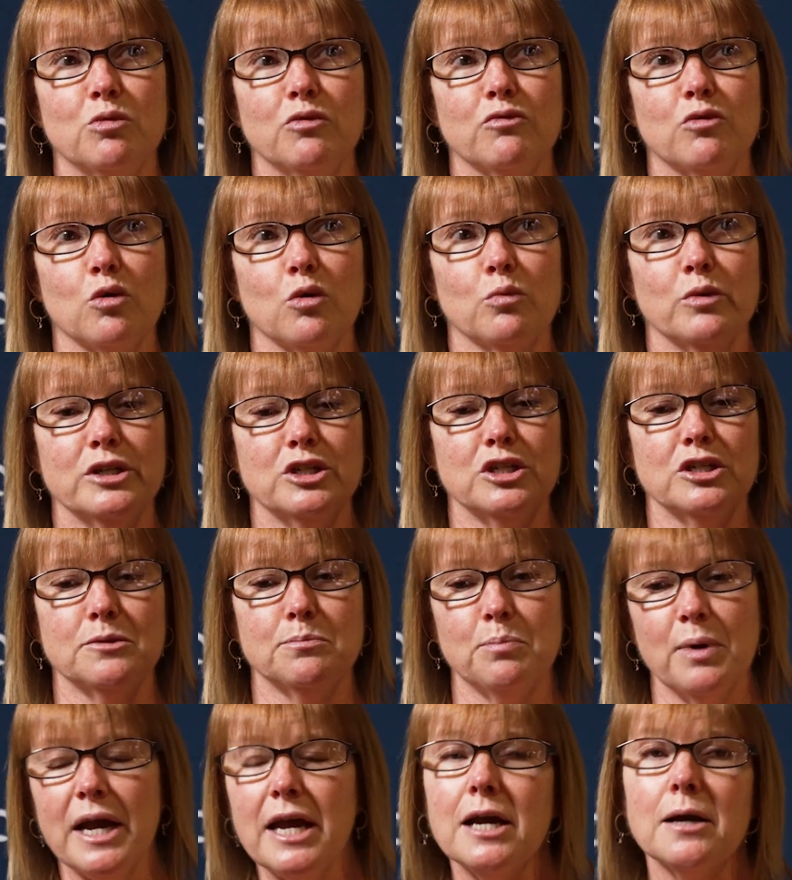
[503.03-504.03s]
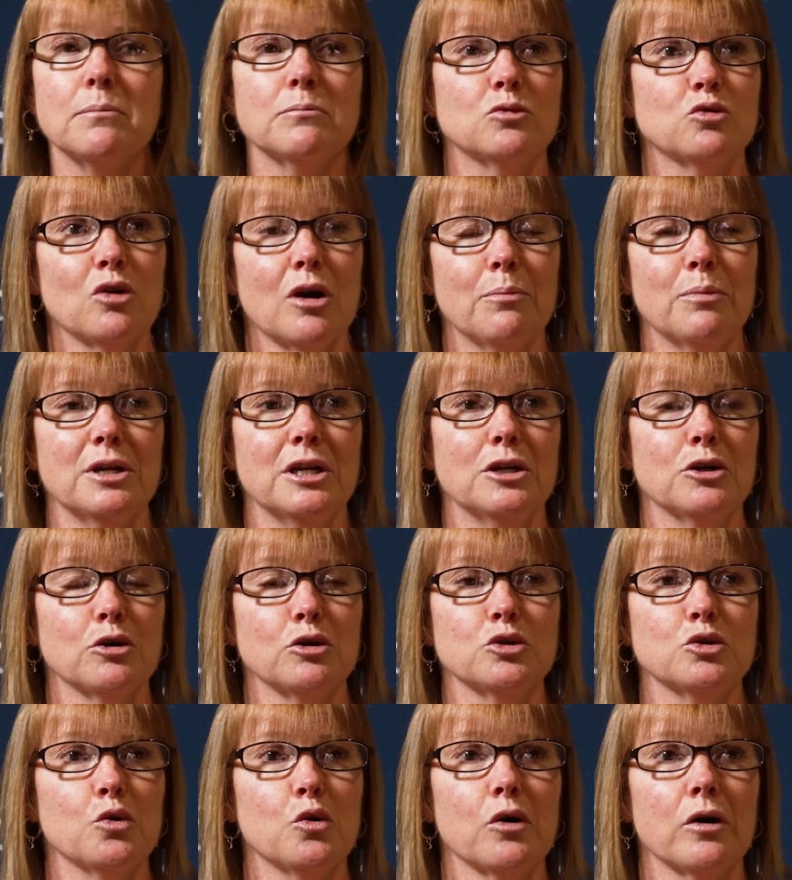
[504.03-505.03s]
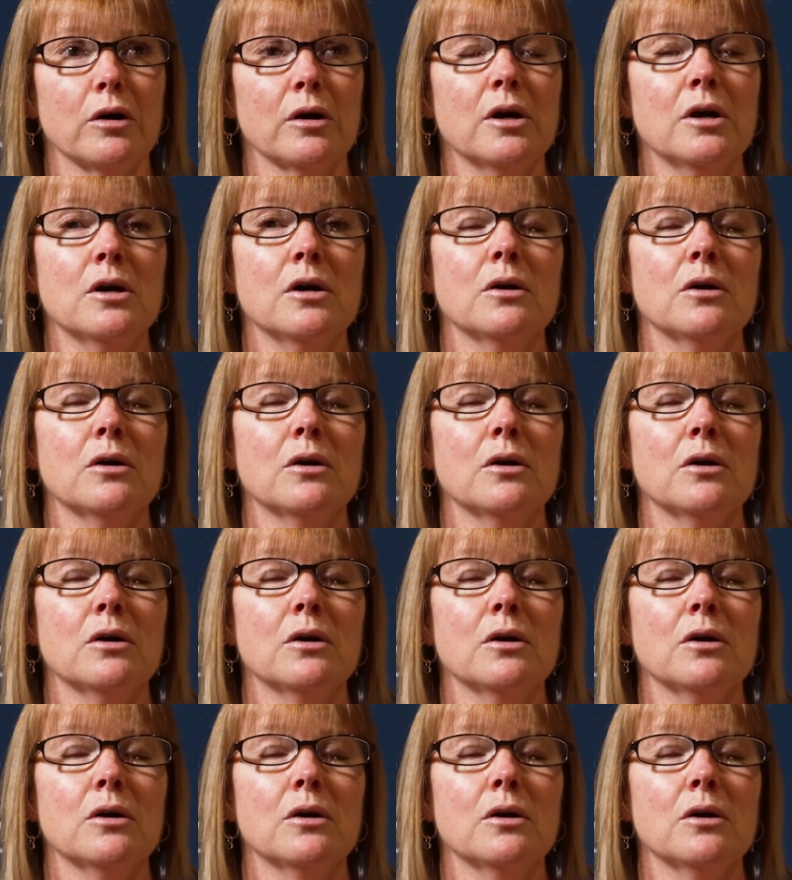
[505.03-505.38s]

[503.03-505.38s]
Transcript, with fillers: before we just, bam, drop it in our door,